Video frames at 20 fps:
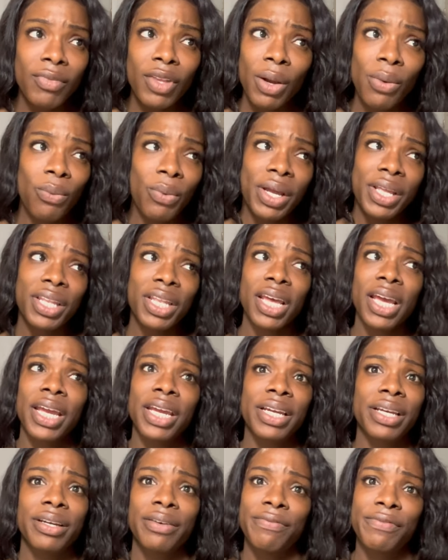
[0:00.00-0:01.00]
when
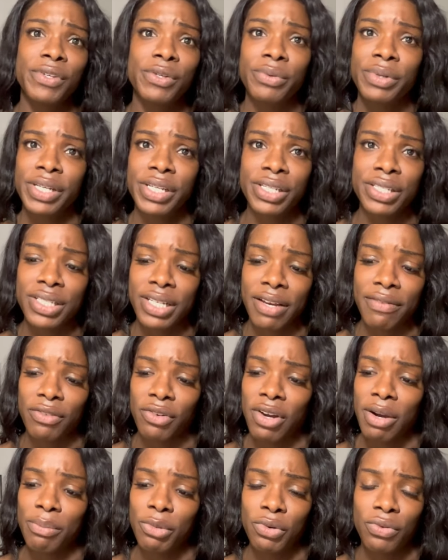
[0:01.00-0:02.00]
like a few years
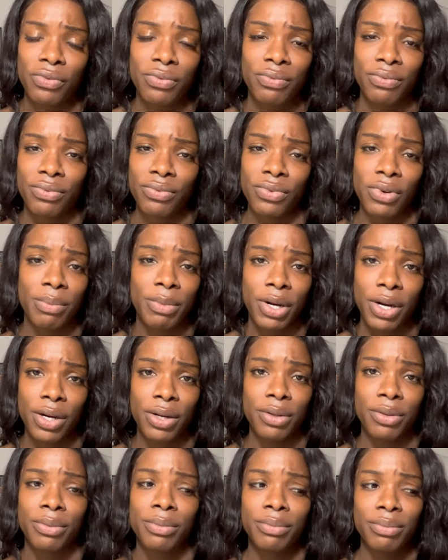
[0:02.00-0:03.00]
after I moved from
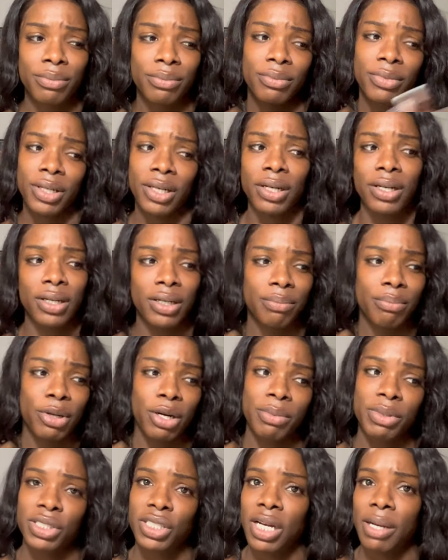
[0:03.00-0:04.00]
home, a
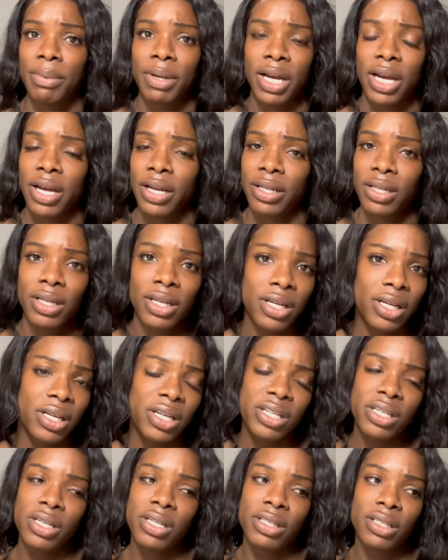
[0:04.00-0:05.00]
barbershop got
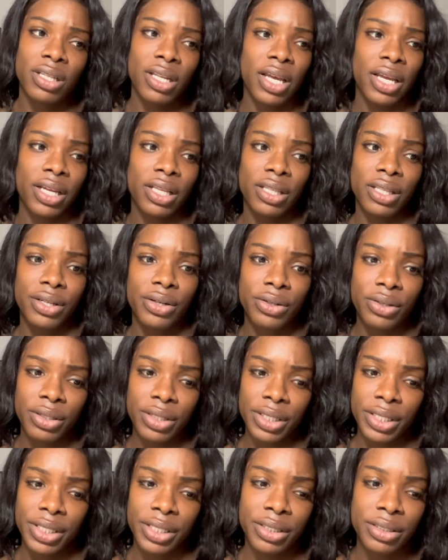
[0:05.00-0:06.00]
like
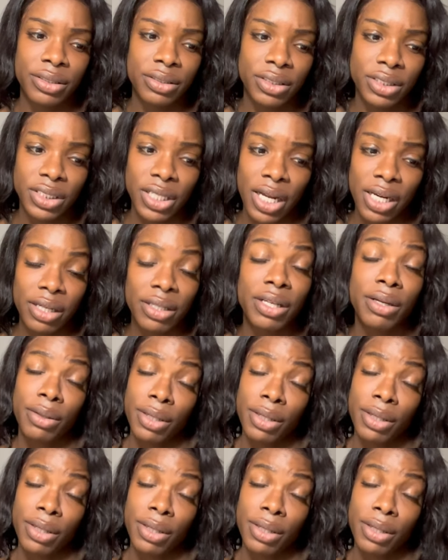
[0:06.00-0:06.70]
literally shot.